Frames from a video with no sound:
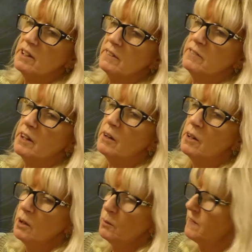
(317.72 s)
under
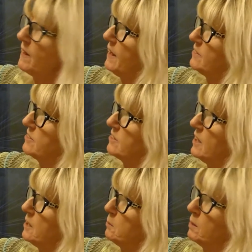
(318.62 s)
with the header
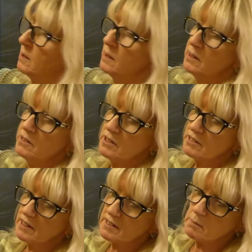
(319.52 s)
tape, so it
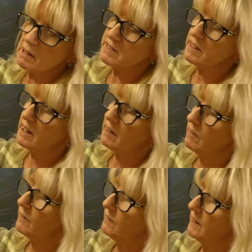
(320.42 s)
doesn't matter how
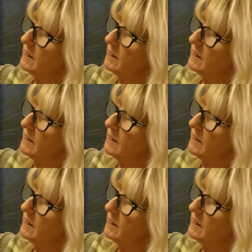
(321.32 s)
rough it